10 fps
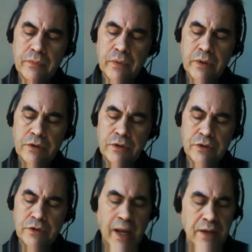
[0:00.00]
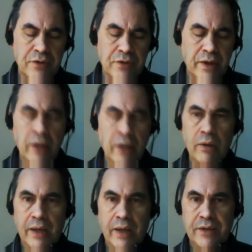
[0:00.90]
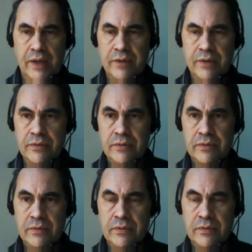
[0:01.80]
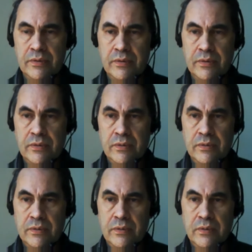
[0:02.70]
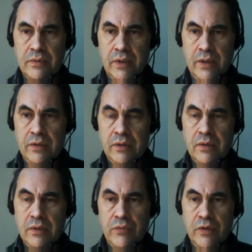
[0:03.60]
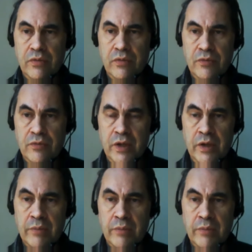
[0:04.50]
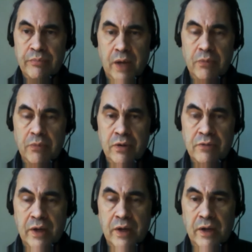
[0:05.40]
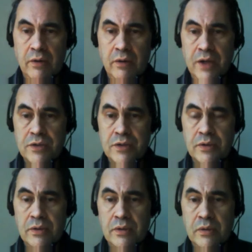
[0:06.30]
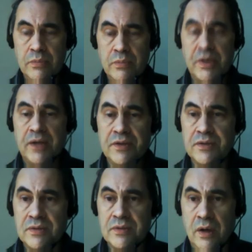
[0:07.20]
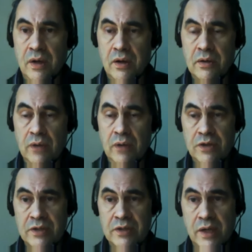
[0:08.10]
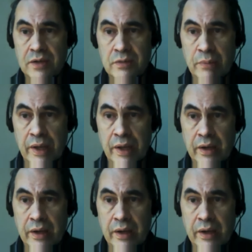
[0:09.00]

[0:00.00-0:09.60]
tri triangulate that. And the three primary triangulation practices are art, science, and play.